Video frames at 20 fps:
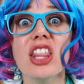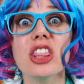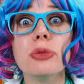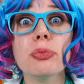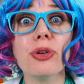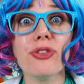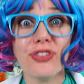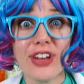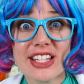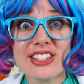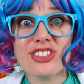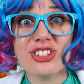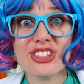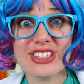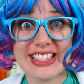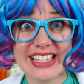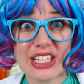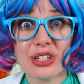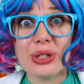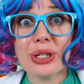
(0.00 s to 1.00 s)
The professor's
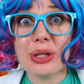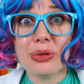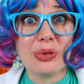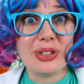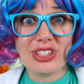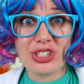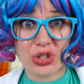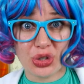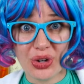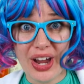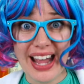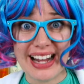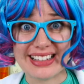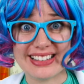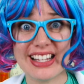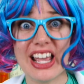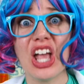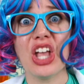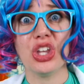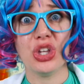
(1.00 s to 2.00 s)
theory was
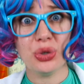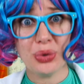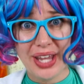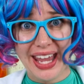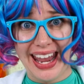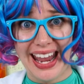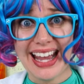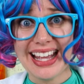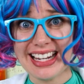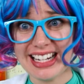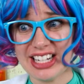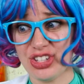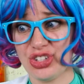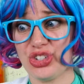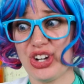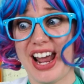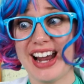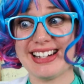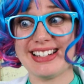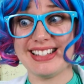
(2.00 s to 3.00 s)
correct. You can
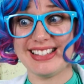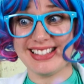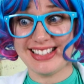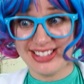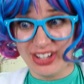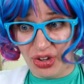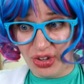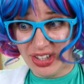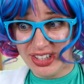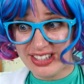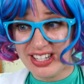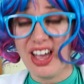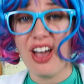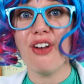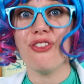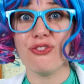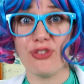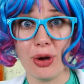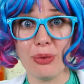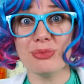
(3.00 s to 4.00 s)
extract salt
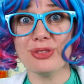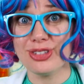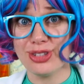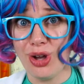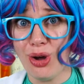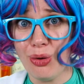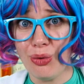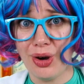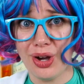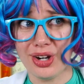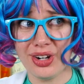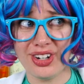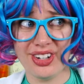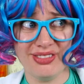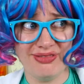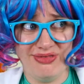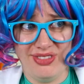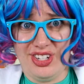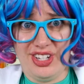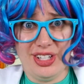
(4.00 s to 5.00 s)
from salt water
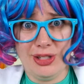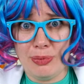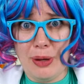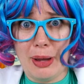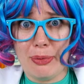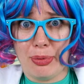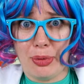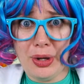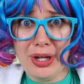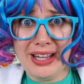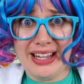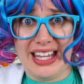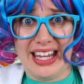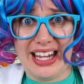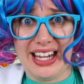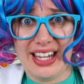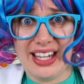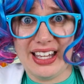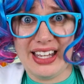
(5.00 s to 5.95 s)
just by boiling.